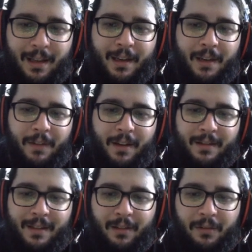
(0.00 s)
giving
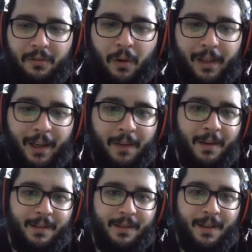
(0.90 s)
stealth to all
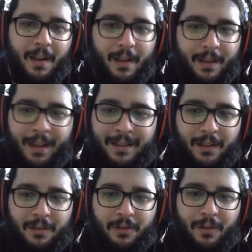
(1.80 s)
enemies, not
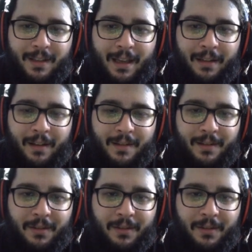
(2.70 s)
stealth, sorry, sentenced.